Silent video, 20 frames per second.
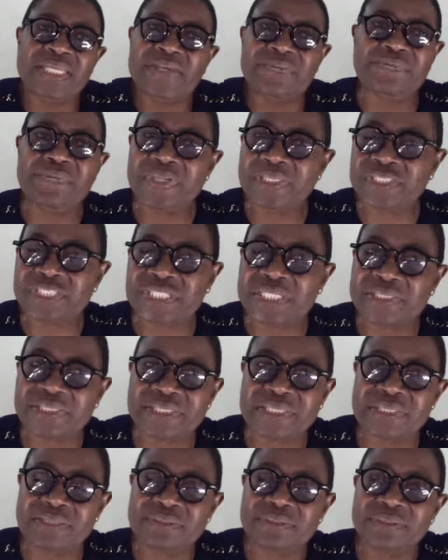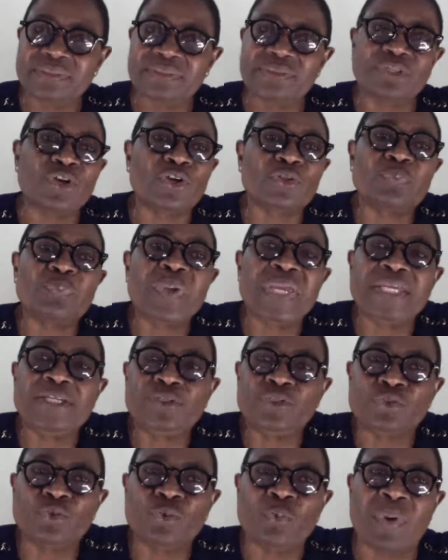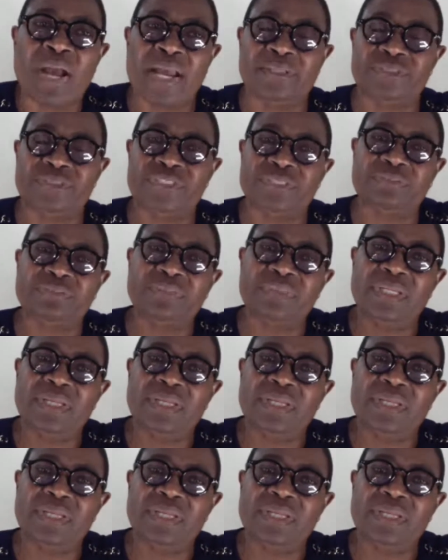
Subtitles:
efficiency, not paying too much.